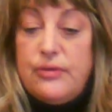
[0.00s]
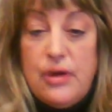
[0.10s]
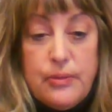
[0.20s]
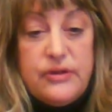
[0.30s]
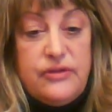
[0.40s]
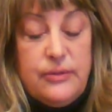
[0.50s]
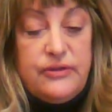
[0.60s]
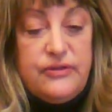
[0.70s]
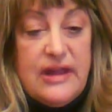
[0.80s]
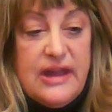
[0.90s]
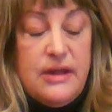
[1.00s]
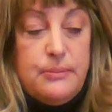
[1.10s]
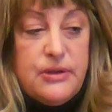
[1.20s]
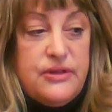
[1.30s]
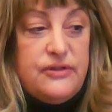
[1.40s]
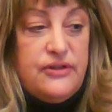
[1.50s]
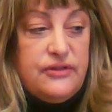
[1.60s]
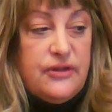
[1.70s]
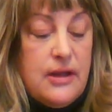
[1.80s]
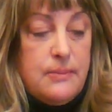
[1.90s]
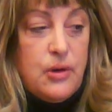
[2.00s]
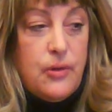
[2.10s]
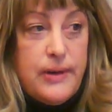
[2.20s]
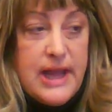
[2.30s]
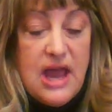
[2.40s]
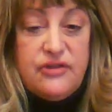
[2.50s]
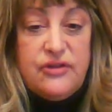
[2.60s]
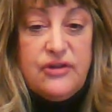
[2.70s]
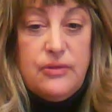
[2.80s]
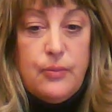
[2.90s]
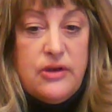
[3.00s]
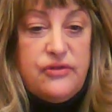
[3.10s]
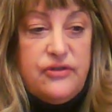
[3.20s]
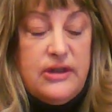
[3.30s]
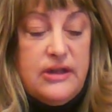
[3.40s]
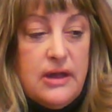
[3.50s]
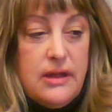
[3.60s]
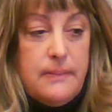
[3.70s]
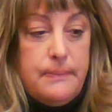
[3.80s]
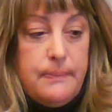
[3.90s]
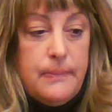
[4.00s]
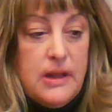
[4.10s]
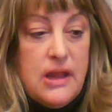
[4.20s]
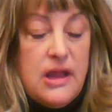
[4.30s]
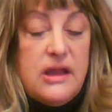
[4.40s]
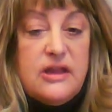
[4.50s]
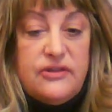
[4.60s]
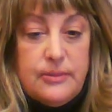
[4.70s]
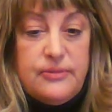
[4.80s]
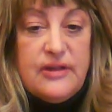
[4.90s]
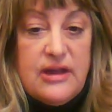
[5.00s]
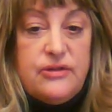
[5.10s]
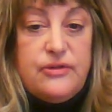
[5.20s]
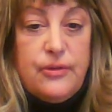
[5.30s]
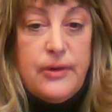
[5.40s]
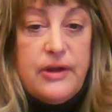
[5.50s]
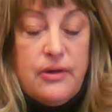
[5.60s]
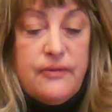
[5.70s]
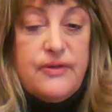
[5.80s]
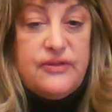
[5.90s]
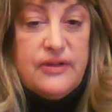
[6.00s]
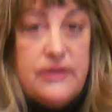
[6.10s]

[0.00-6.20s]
know what she was saying, but this is her reaction when she gets upset during her visit.